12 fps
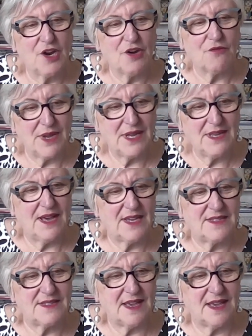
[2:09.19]

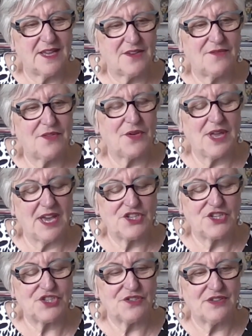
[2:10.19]
realized they had a
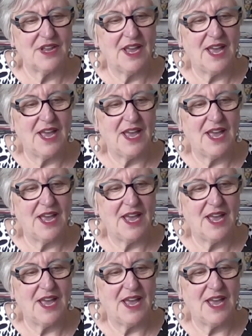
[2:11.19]
vocation